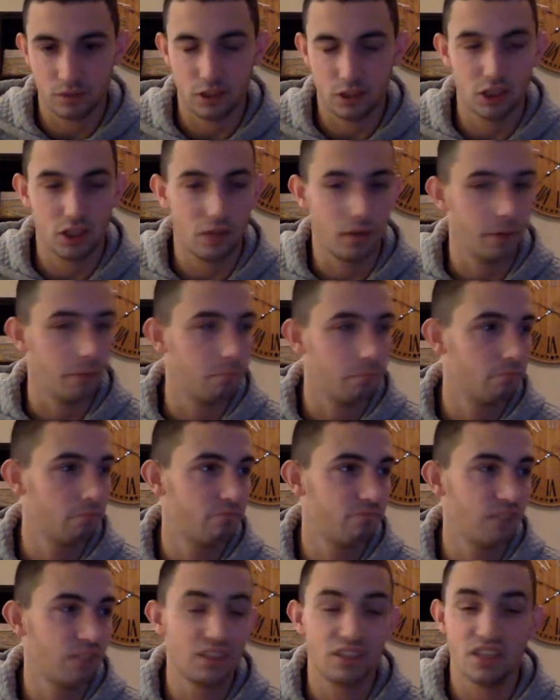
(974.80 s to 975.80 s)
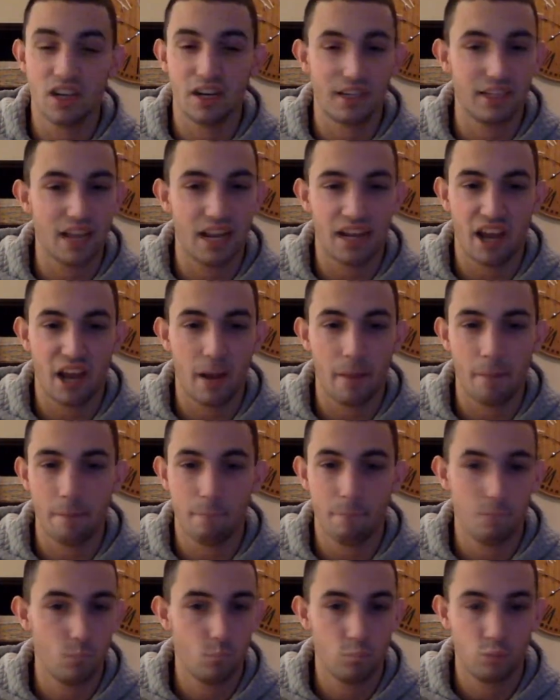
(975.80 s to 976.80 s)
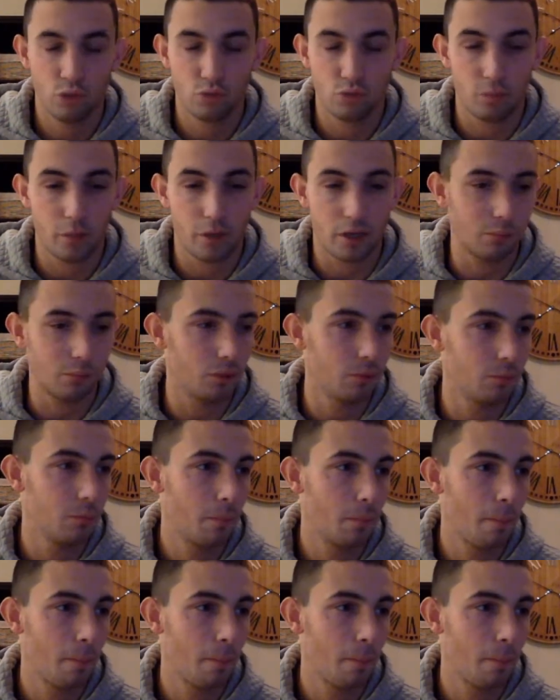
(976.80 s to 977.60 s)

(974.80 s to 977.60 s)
legendary. Vince Young in that game, just remarkable.